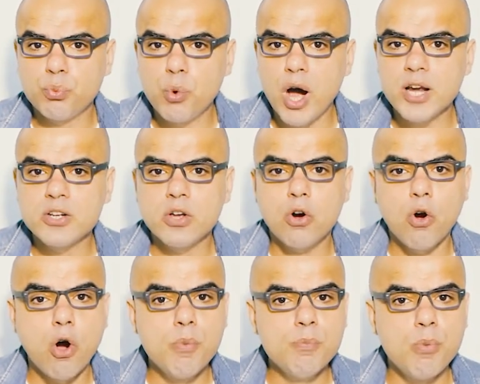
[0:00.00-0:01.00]
one
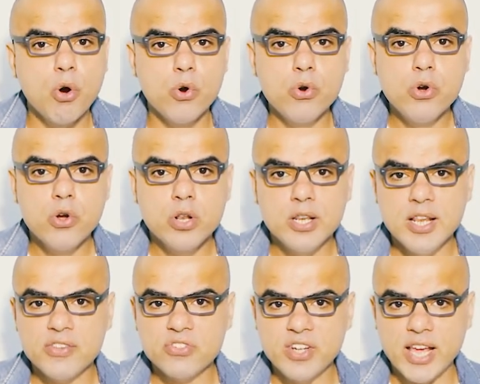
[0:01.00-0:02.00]
or more
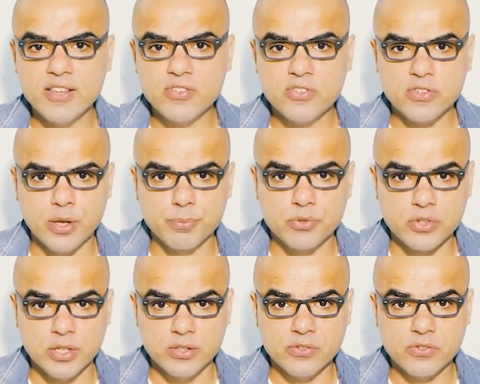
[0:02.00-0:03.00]
listening
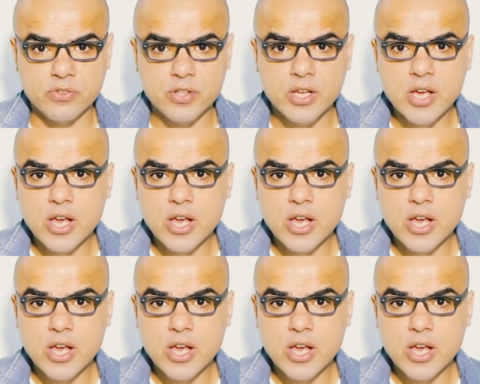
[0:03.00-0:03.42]
sub-skills.